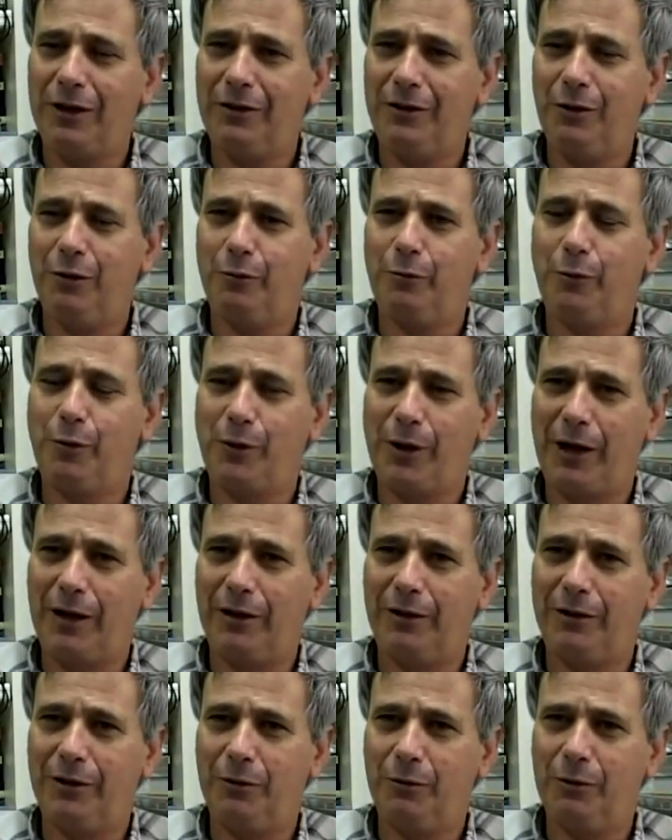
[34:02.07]
idea of
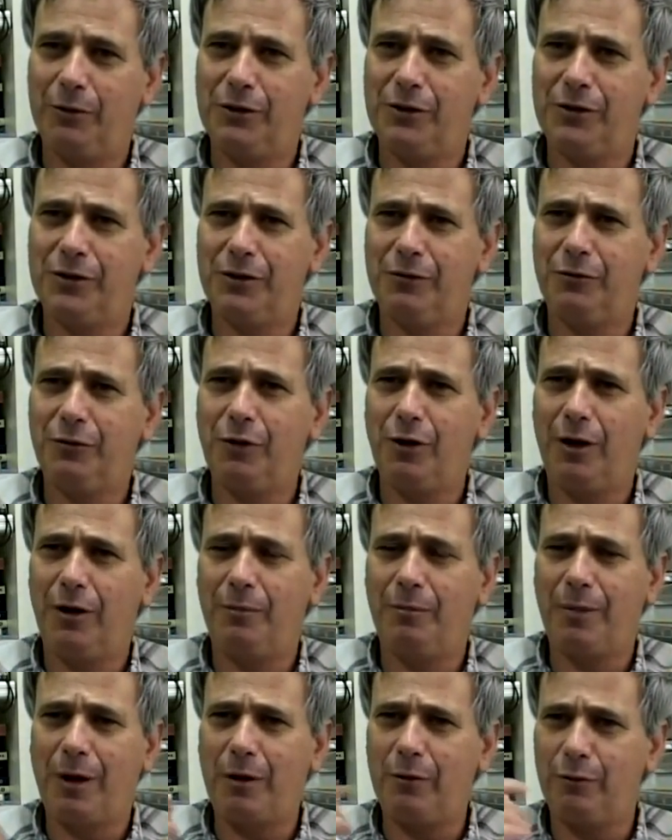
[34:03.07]
morality, which is if you
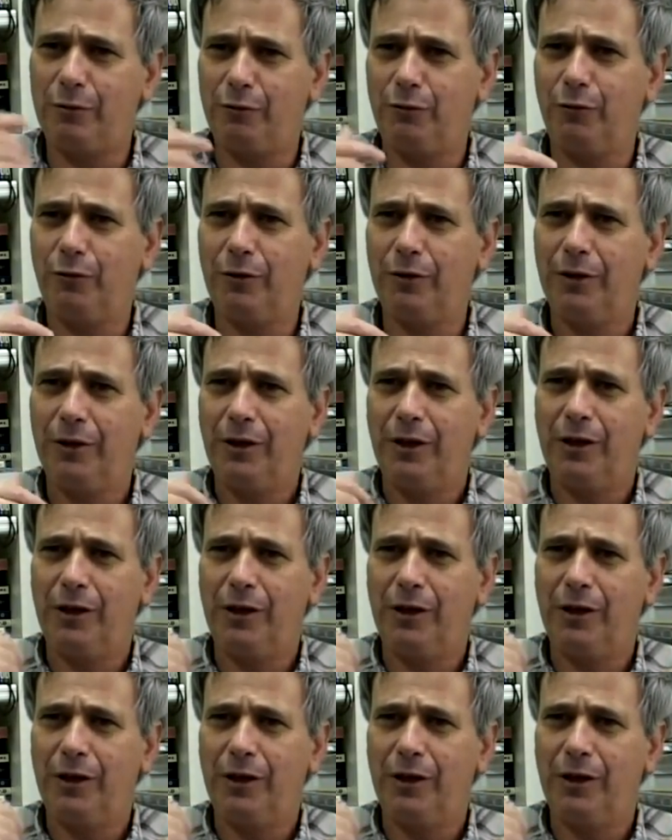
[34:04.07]
are powerful